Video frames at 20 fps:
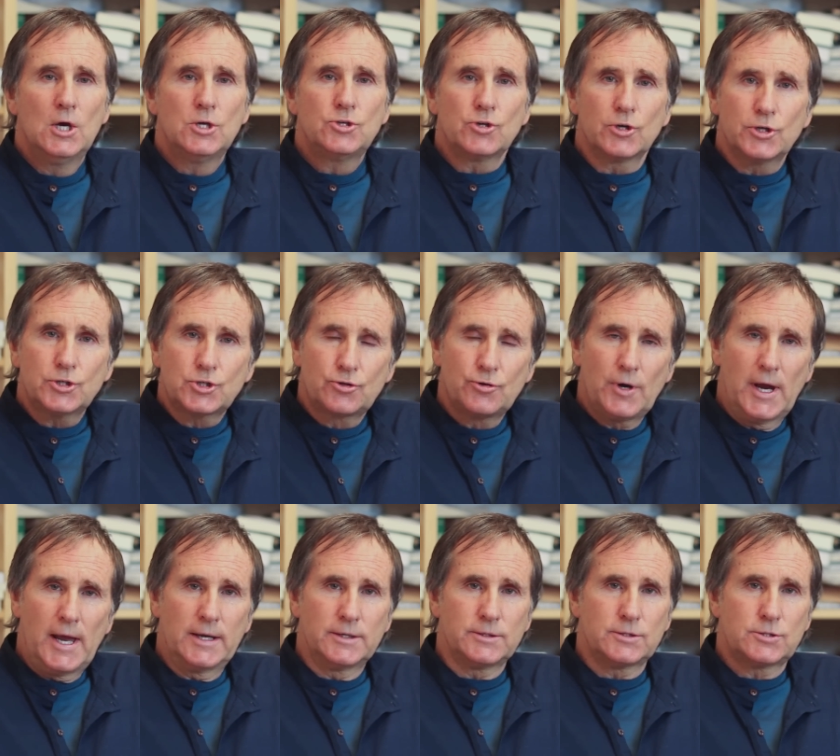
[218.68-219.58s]
George
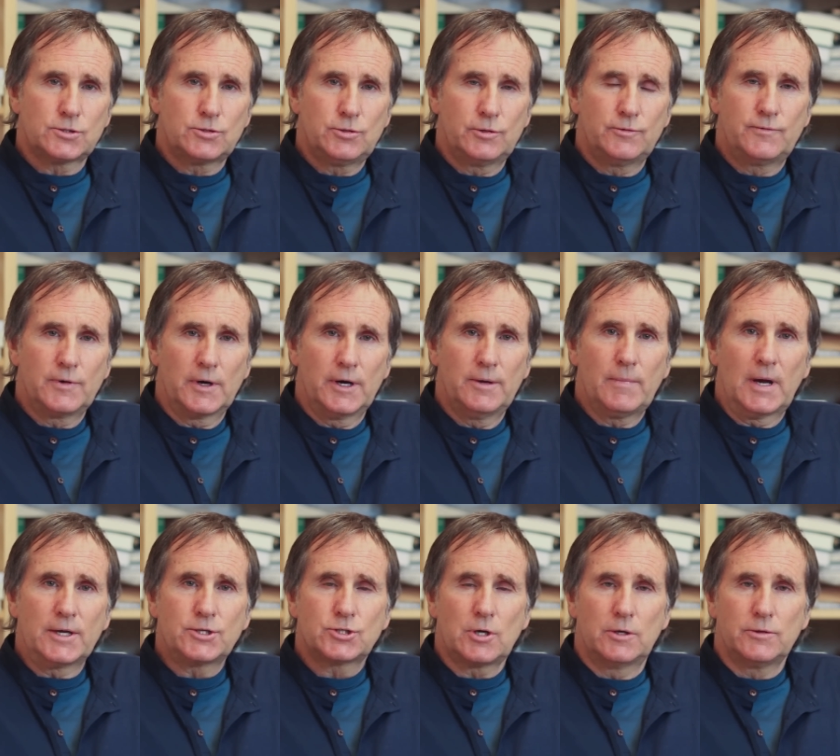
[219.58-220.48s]
Grant stood very
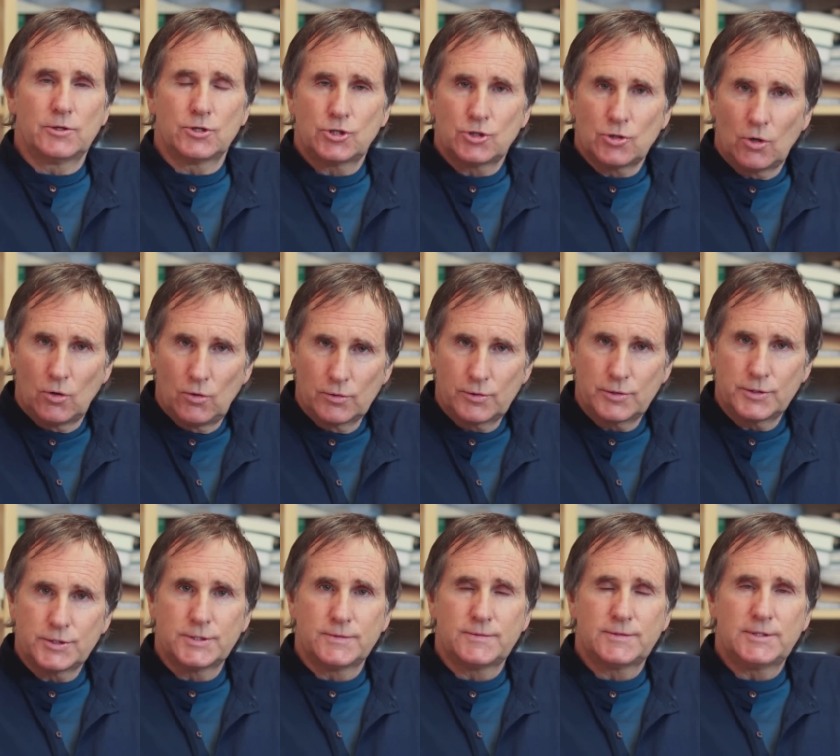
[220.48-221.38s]
much on the
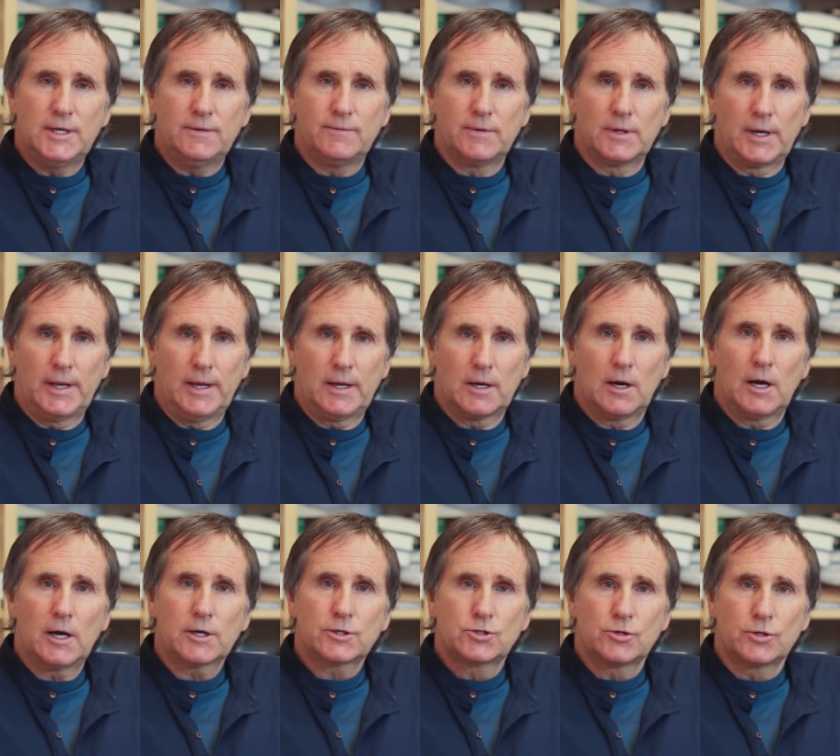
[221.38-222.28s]
shoulders of Stephen
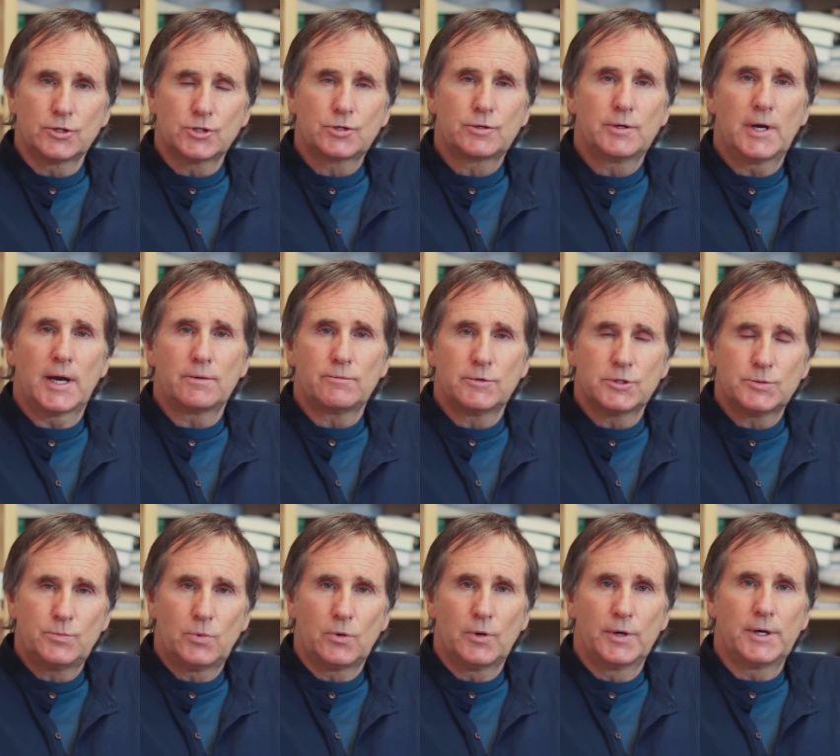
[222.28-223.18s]
Leacock. George Grant was
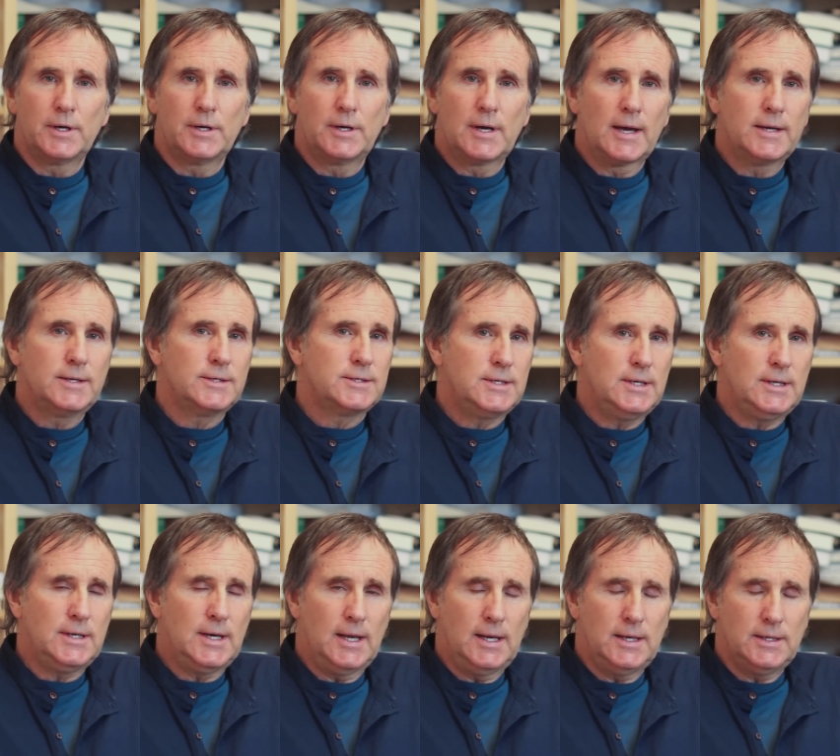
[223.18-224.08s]
born in
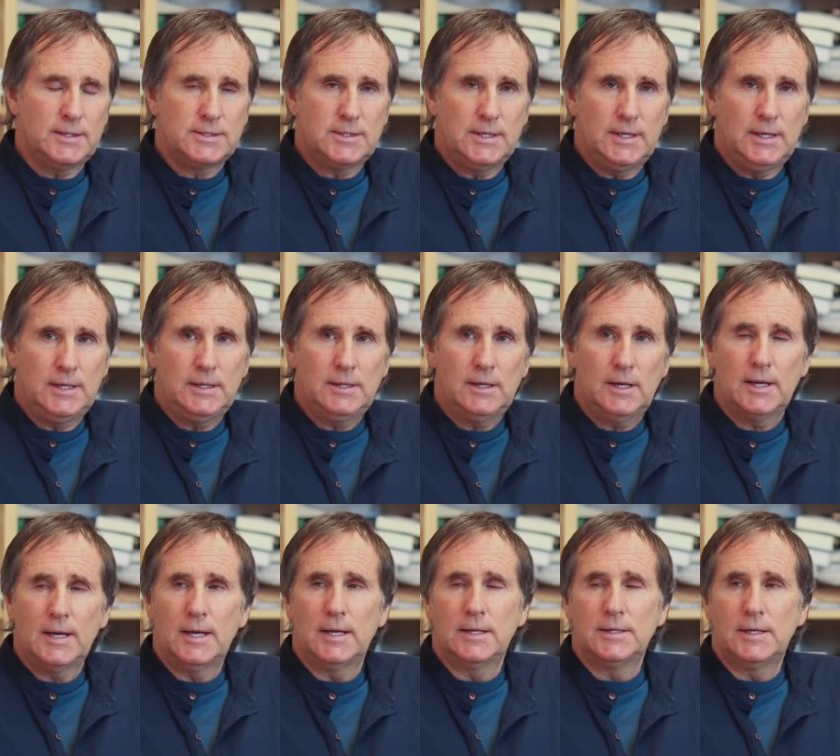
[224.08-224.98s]

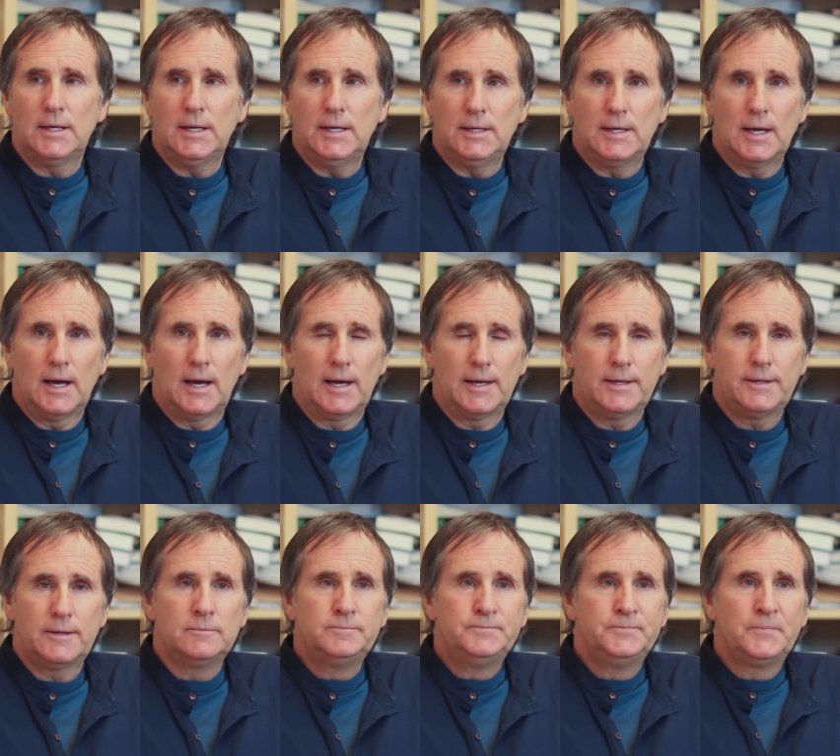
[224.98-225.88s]
1918 and he
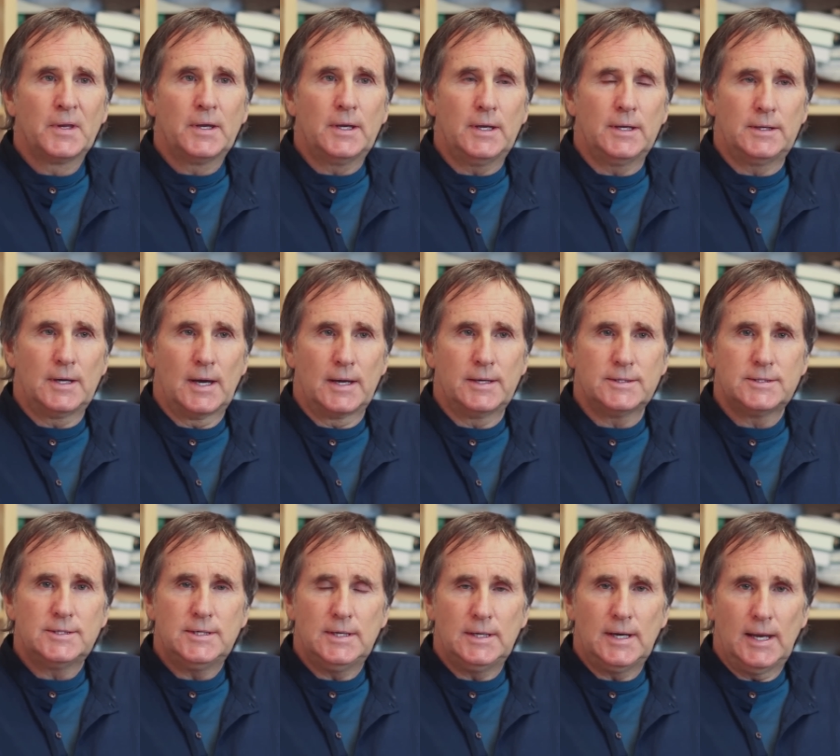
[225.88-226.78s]
died in
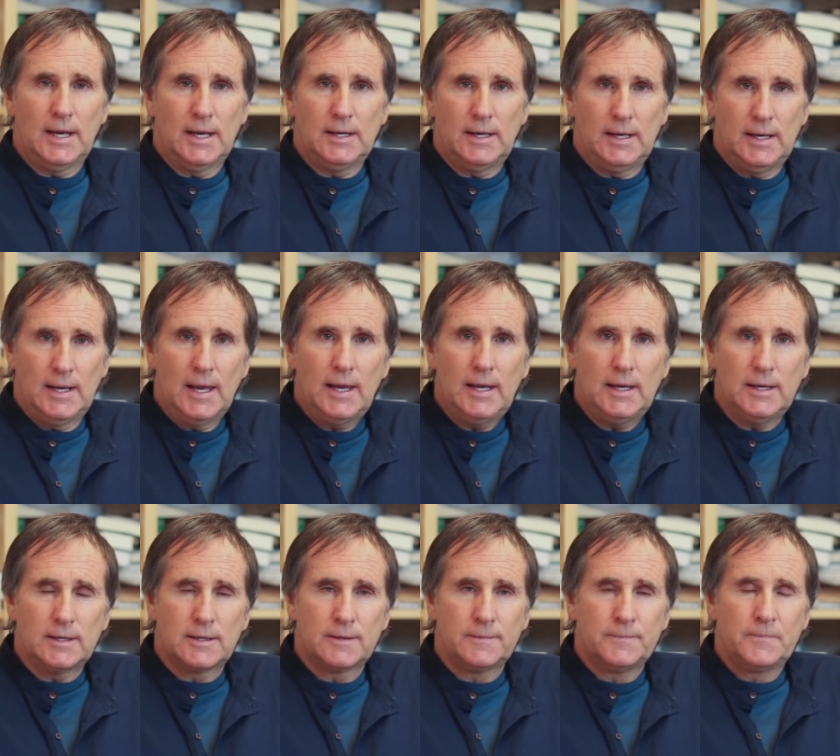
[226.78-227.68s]

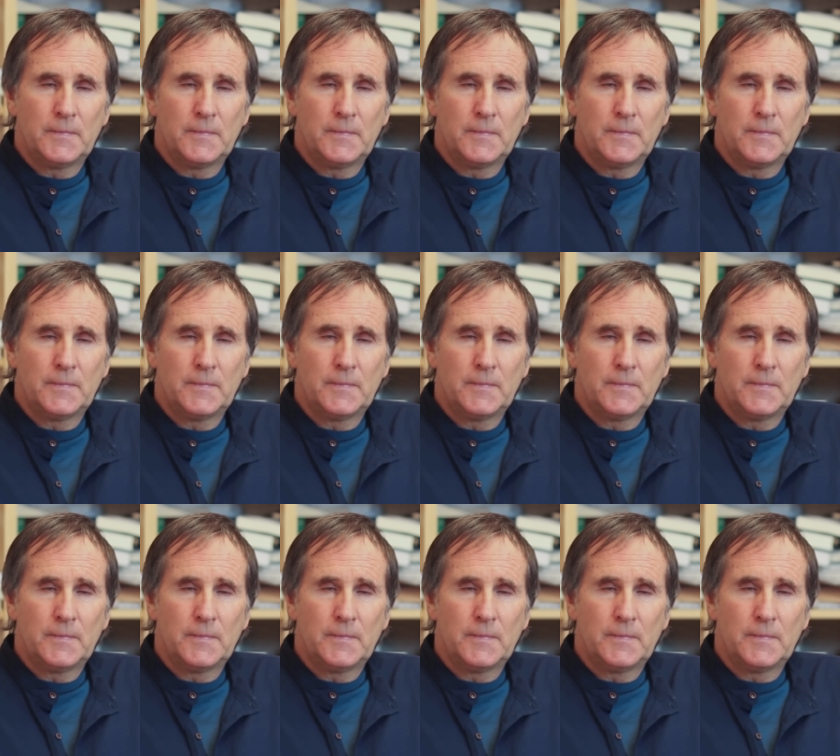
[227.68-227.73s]
1988.